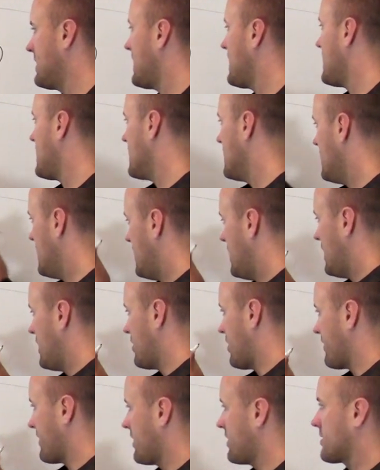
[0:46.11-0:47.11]
D,
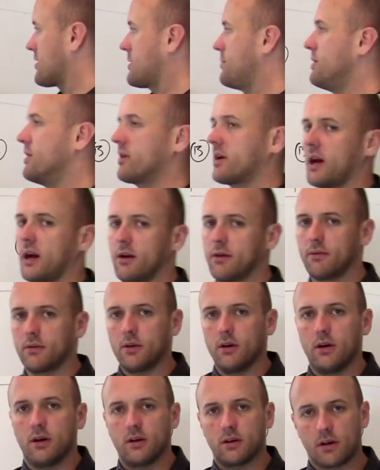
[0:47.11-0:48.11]
and all the other
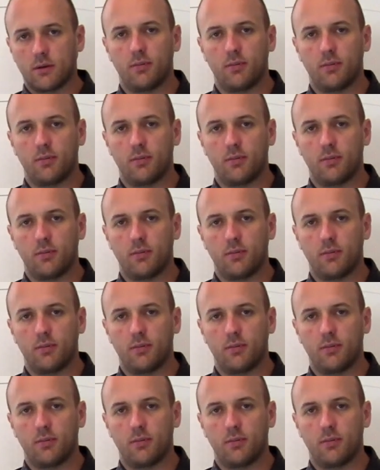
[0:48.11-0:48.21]
uh,